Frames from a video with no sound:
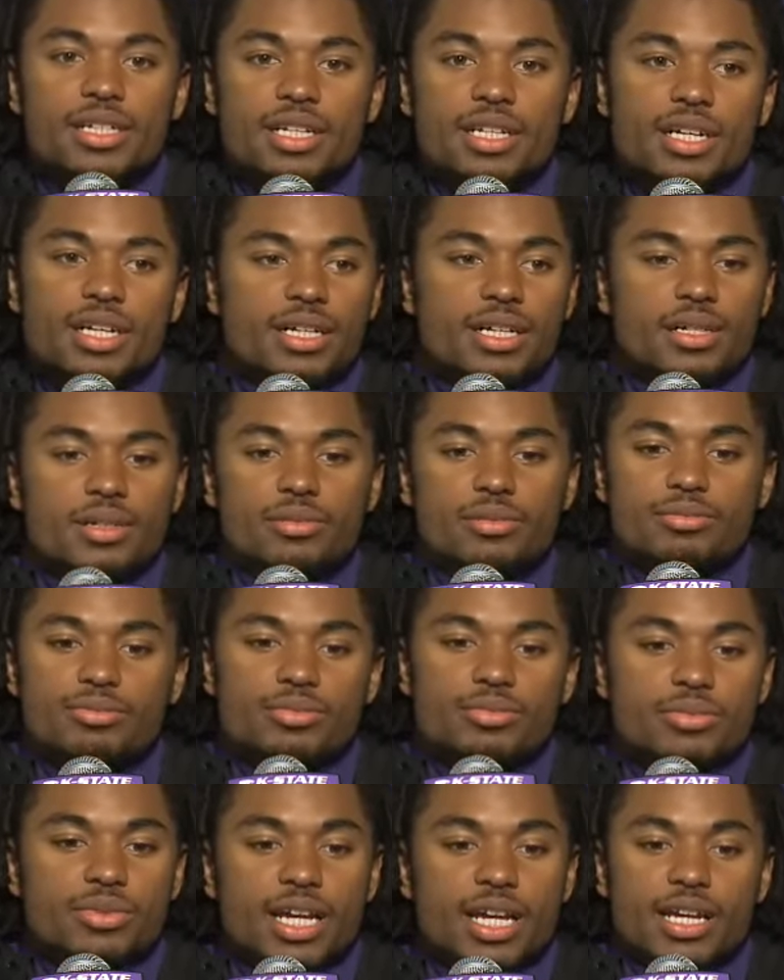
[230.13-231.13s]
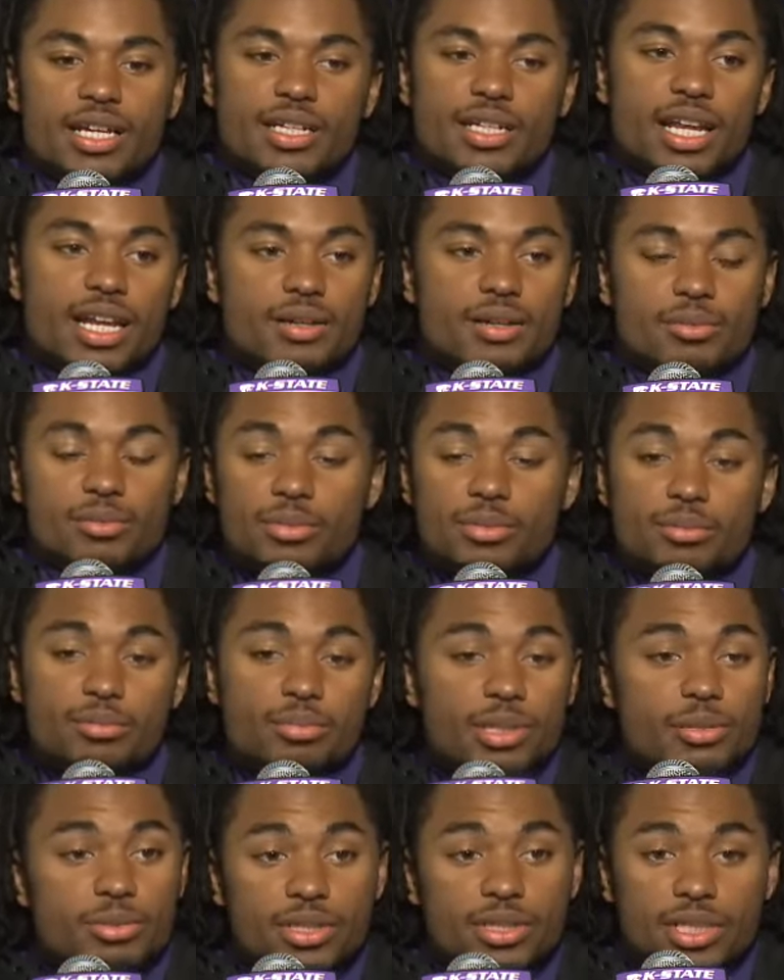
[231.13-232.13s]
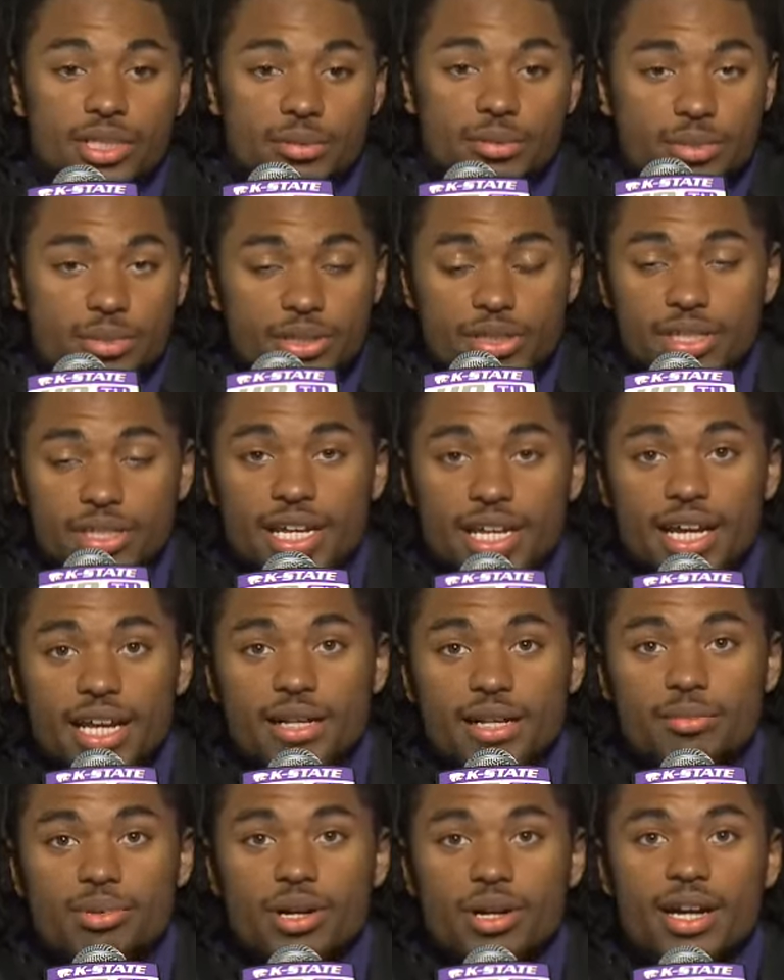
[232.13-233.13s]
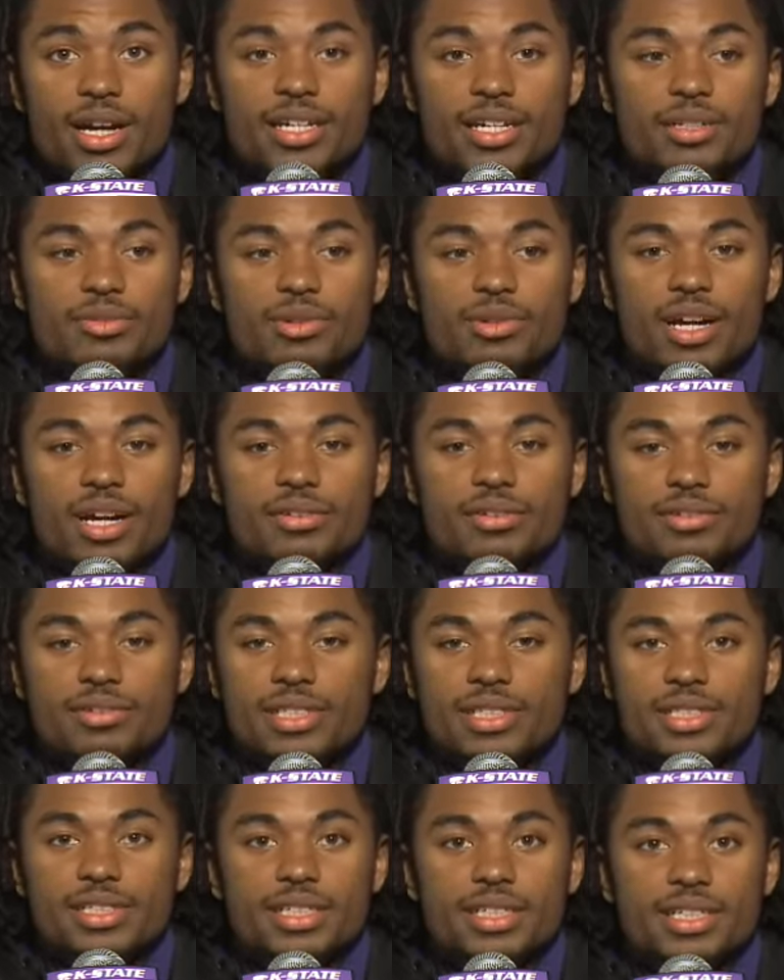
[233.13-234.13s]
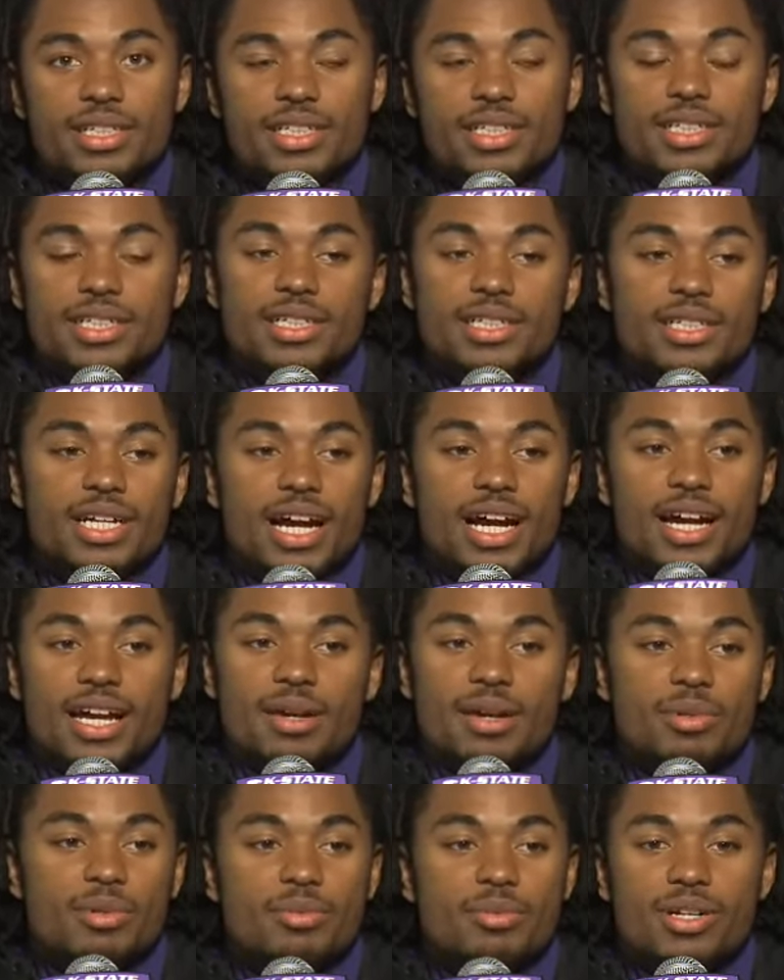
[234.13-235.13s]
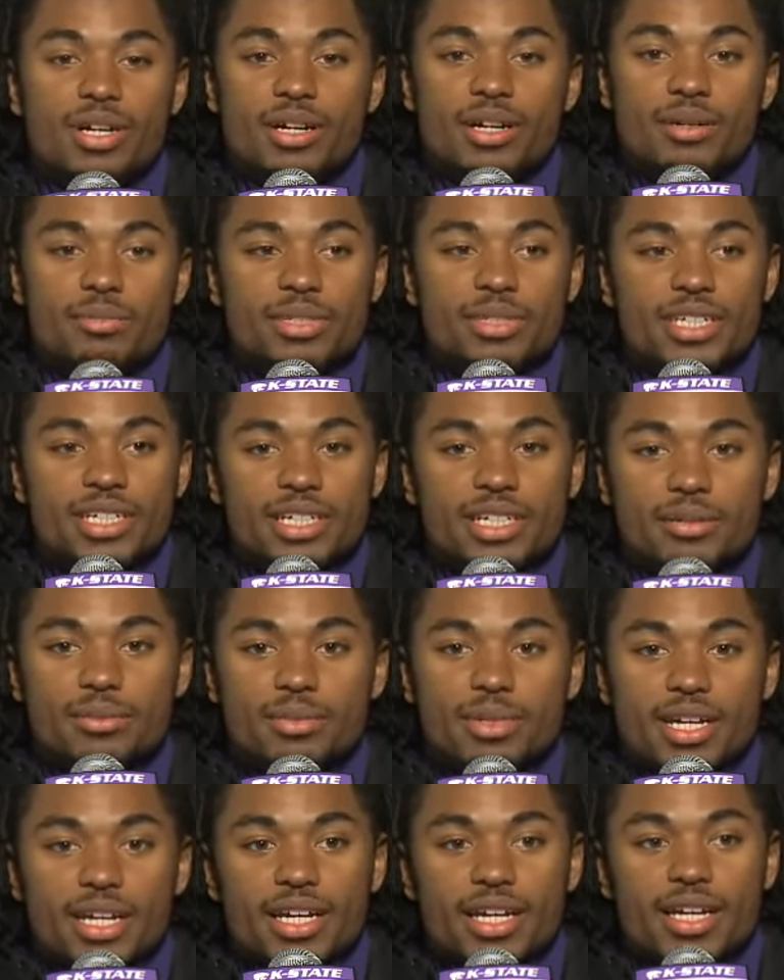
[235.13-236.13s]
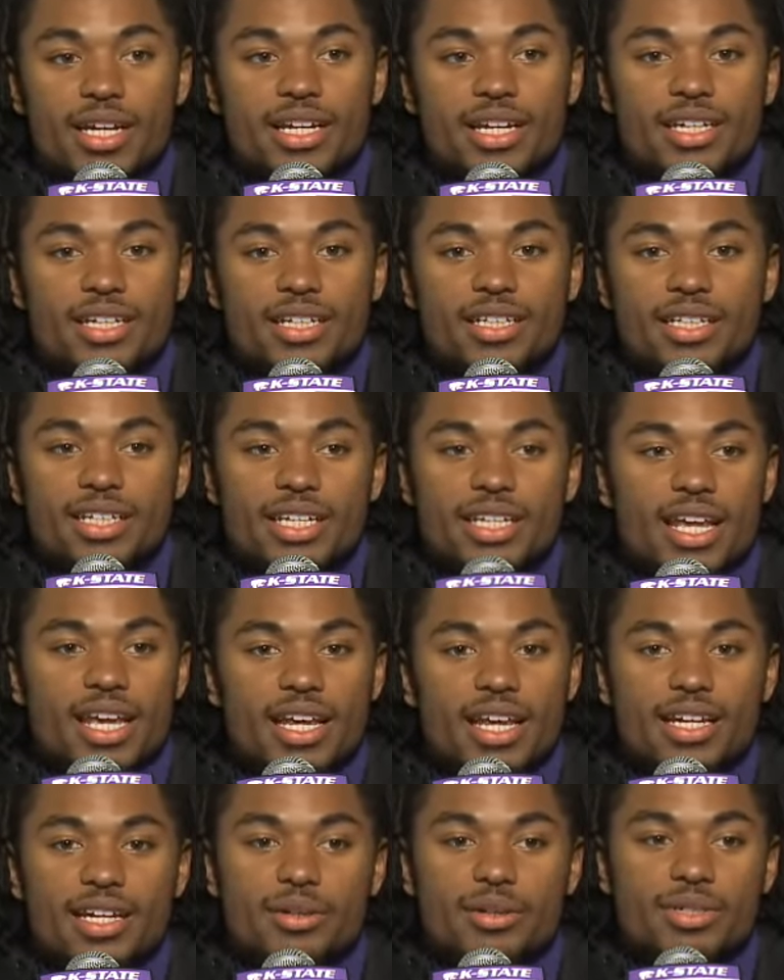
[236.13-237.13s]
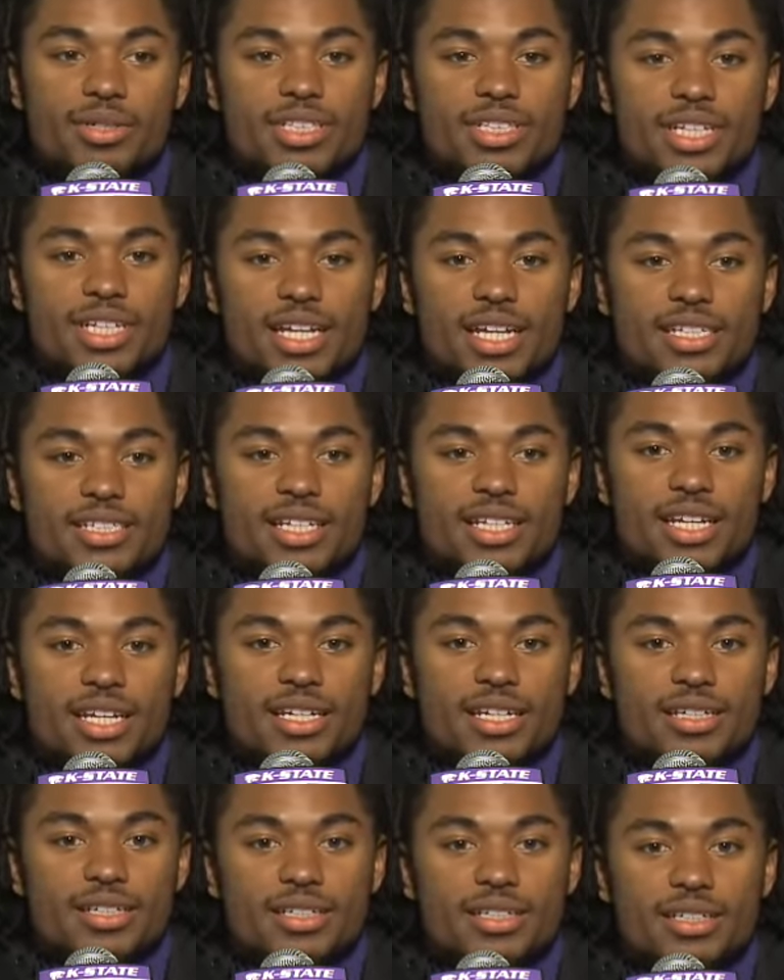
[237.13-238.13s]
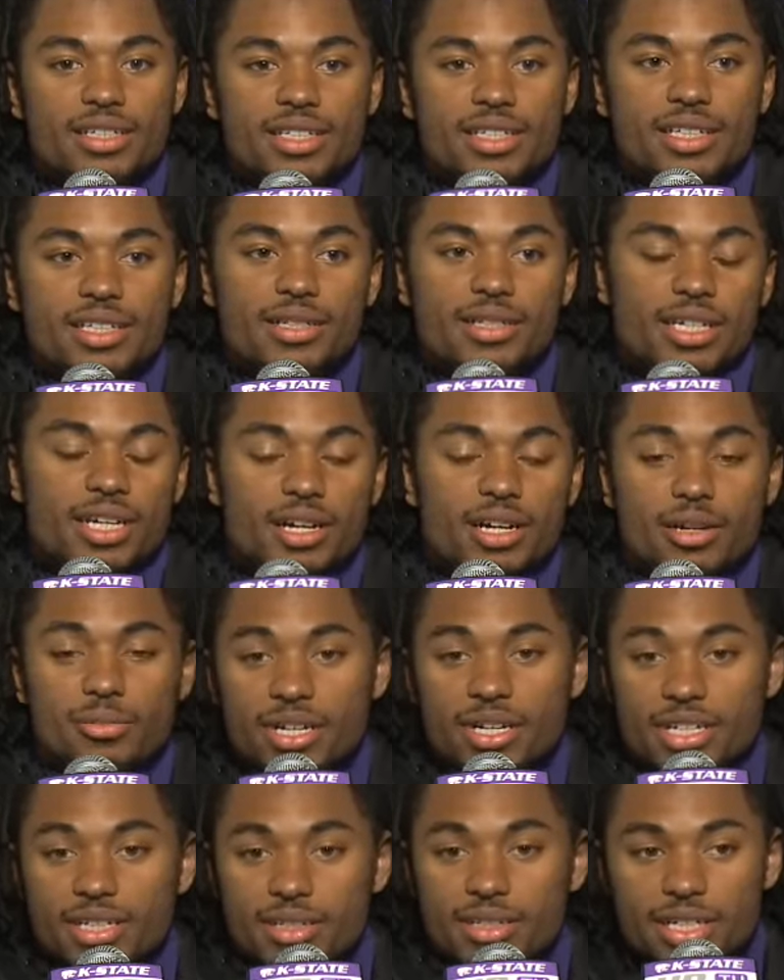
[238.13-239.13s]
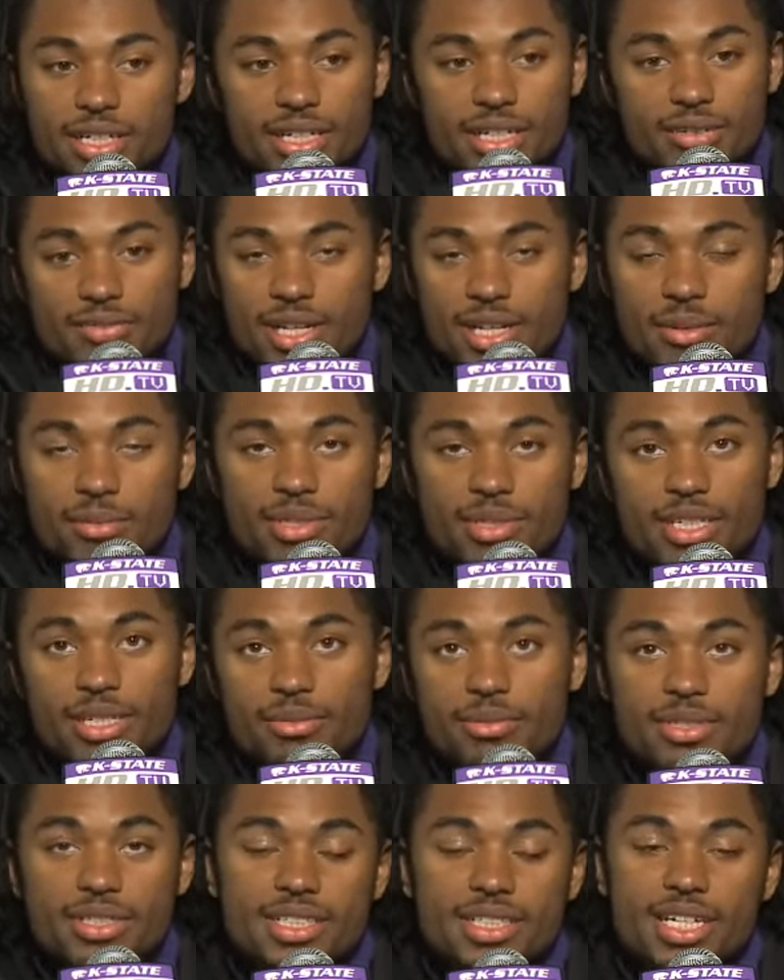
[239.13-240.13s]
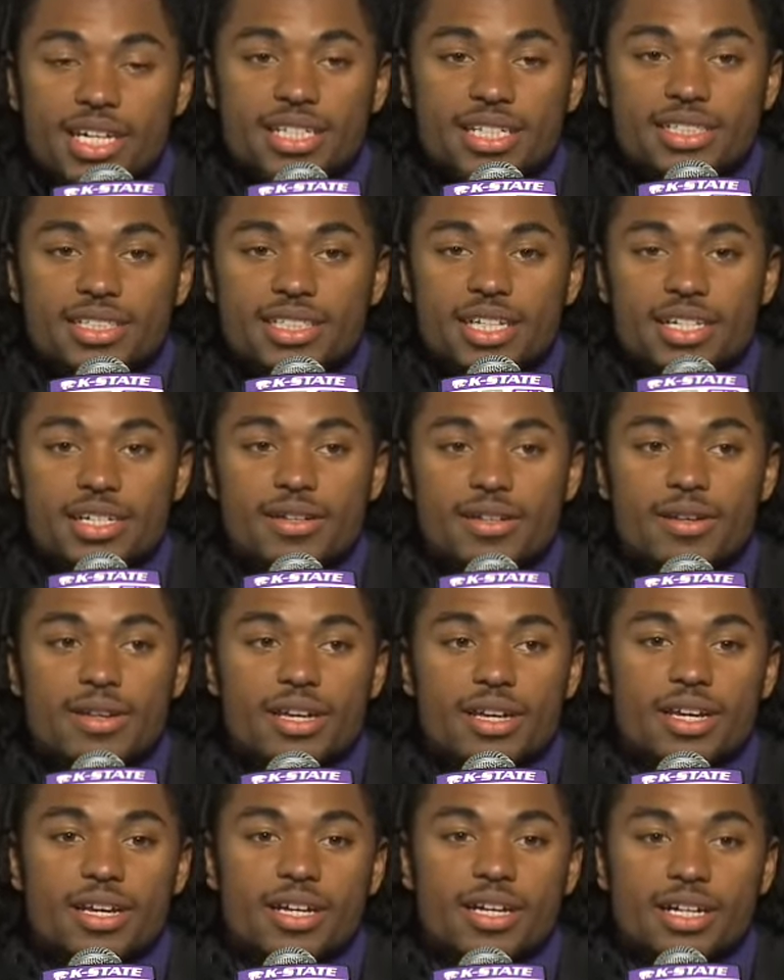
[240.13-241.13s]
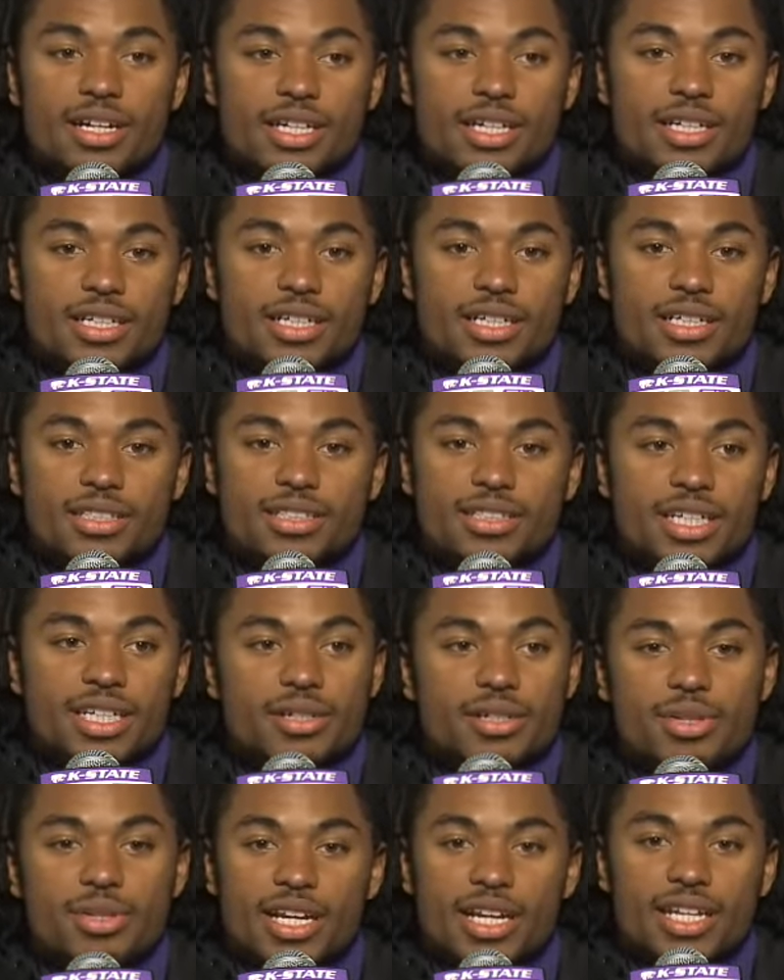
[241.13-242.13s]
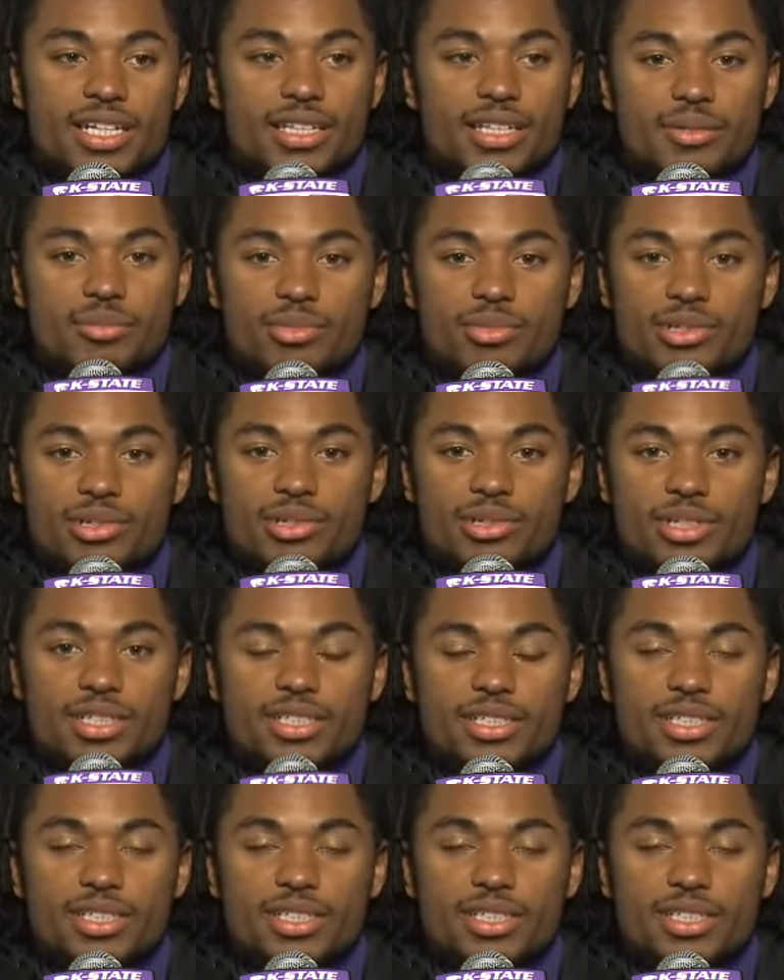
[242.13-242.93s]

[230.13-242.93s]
we got a lot of people in the community that got a pride in the rivalry. I had people call me up that went to K-State, called my family up, went to K-State, said we got to get them boys.